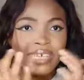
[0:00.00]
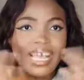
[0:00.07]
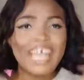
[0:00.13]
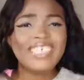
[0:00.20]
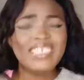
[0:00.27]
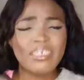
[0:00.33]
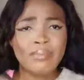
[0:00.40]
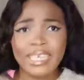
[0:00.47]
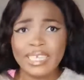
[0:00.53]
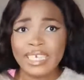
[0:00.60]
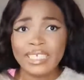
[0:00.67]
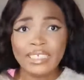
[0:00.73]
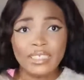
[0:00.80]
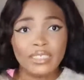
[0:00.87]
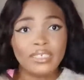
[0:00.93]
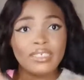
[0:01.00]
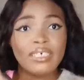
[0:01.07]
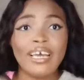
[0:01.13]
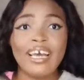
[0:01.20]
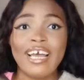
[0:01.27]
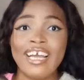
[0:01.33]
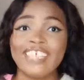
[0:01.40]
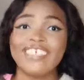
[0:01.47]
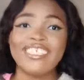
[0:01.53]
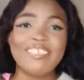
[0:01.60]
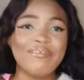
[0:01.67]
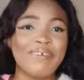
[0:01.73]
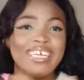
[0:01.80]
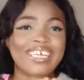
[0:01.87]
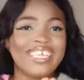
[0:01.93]
actually might get
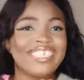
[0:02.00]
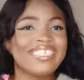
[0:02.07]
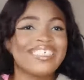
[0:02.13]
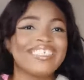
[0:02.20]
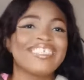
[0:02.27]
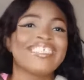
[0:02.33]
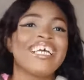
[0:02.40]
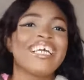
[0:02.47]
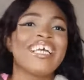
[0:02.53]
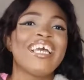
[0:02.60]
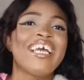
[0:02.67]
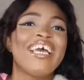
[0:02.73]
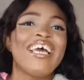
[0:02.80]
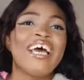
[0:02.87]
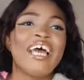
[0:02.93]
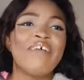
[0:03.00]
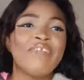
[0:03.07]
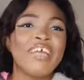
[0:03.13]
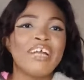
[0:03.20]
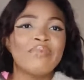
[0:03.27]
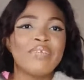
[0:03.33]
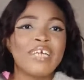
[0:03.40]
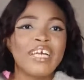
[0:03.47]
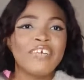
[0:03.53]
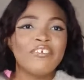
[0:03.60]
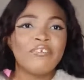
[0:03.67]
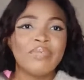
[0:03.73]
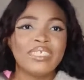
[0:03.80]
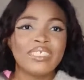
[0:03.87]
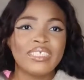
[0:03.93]
it. Like, I feel like I'm that kind
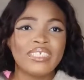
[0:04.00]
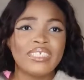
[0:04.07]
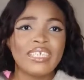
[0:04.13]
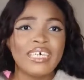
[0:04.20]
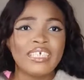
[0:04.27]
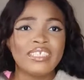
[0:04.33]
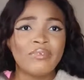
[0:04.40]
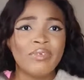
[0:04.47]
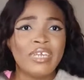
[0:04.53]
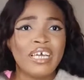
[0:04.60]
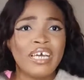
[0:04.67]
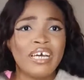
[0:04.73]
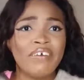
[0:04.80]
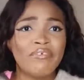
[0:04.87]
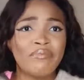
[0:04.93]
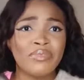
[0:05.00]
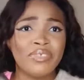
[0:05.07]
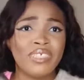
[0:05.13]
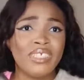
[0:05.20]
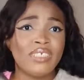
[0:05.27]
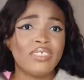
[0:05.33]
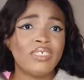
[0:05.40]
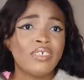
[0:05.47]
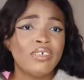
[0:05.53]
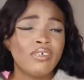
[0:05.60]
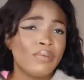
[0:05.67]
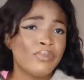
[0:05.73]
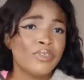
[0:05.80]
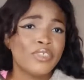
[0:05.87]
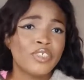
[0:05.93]
of person that when I have money,
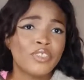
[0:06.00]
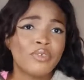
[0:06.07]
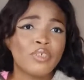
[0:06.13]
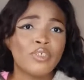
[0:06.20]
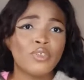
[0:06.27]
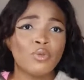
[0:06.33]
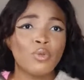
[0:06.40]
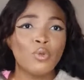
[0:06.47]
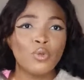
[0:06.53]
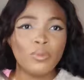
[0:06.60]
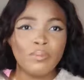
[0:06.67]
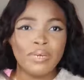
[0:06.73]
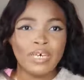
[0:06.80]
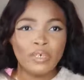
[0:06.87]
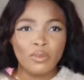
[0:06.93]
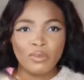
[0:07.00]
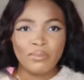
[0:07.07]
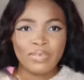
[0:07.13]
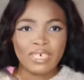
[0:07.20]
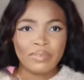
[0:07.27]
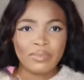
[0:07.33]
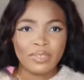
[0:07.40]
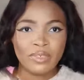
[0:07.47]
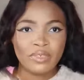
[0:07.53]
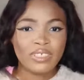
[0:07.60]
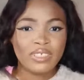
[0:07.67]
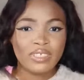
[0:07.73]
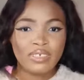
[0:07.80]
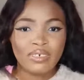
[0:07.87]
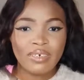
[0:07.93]
I'm not just going to hold back,
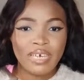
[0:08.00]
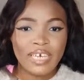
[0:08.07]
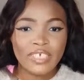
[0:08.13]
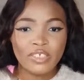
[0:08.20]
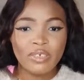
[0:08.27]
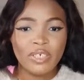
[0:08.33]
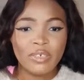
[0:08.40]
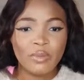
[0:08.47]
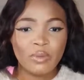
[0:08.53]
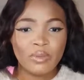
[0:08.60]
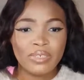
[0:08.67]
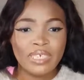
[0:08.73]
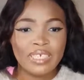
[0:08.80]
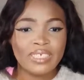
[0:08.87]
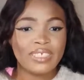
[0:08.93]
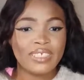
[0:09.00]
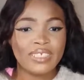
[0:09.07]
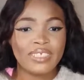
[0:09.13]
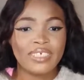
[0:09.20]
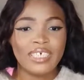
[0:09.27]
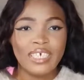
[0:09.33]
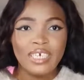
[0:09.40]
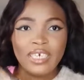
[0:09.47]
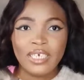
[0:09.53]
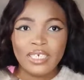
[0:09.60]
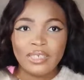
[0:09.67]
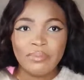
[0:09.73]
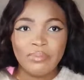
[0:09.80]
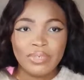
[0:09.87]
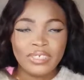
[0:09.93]
because I saw a quote that says
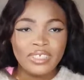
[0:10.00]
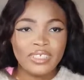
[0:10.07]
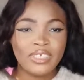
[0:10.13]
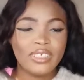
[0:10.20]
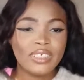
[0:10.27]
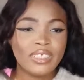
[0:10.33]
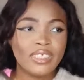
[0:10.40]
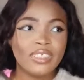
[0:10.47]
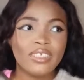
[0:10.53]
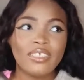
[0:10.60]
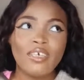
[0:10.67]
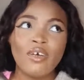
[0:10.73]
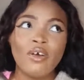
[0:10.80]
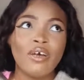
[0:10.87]
in Pidgin, it says,